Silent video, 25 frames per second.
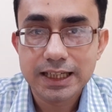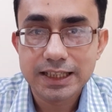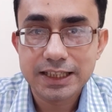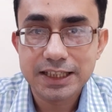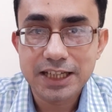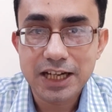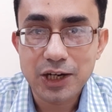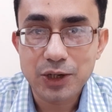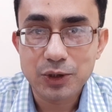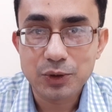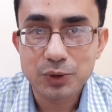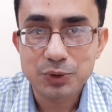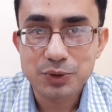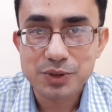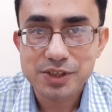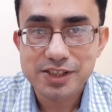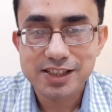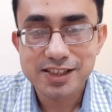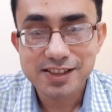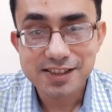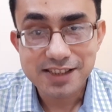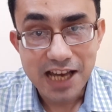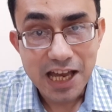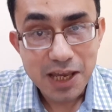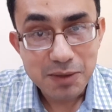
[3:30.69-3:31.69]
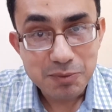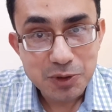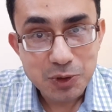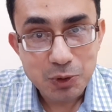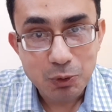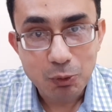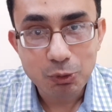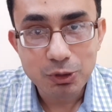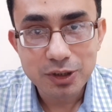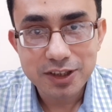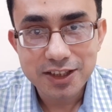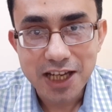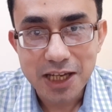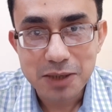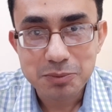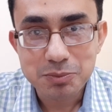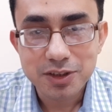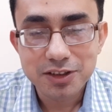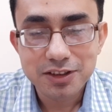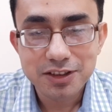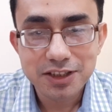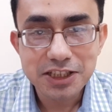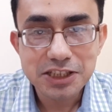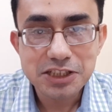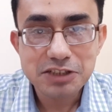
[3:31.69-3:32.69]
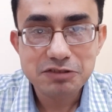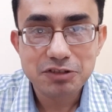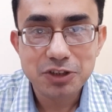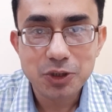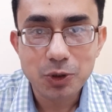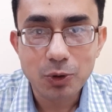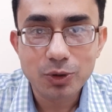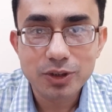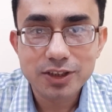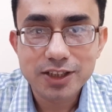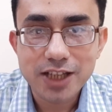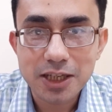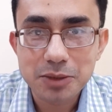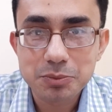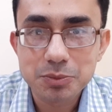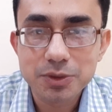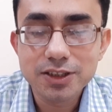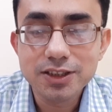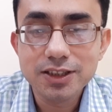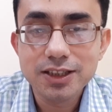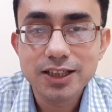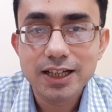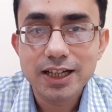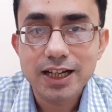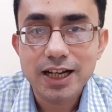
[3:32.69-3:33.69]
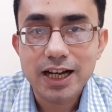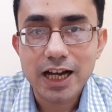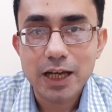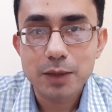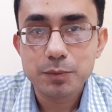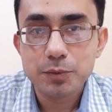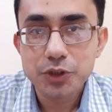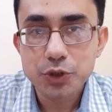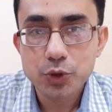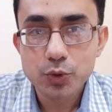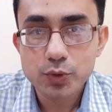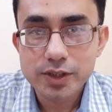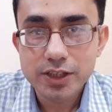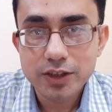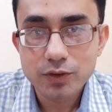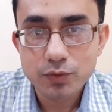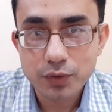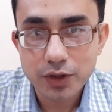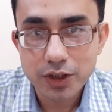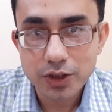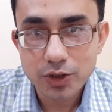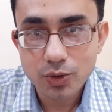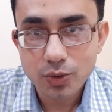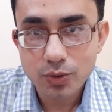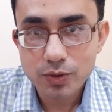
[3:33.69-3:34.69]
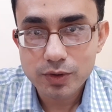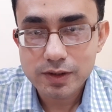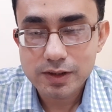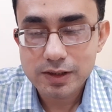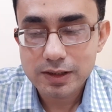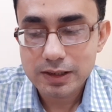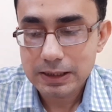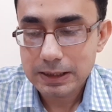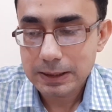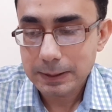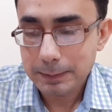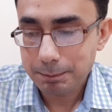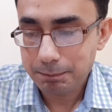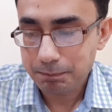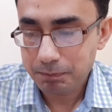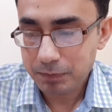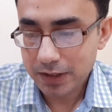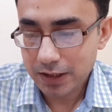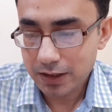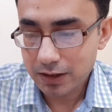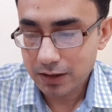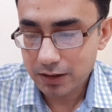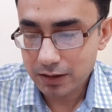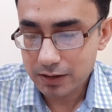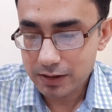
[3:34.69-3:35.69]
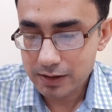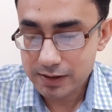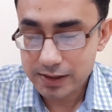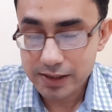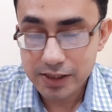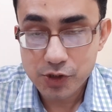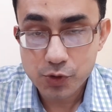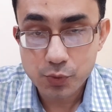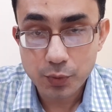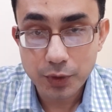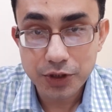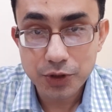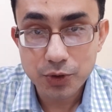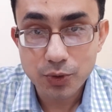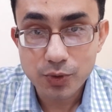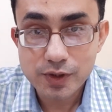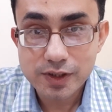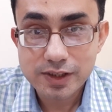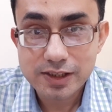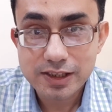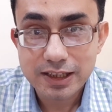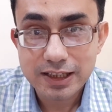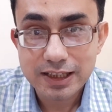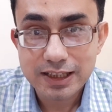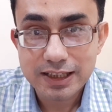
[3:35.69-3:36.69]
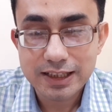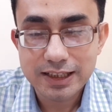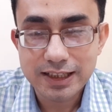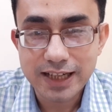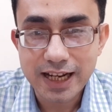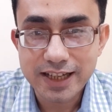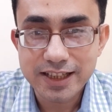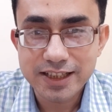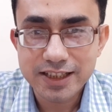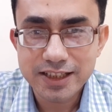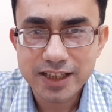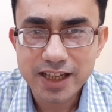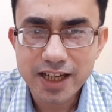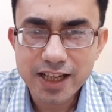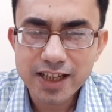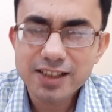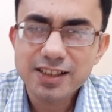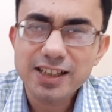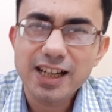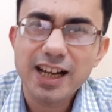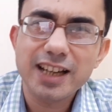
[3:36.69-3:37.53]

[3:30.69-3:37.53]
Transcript: Now, since I am an old timer, relatively old timer, I've been using Windows since Windows 98.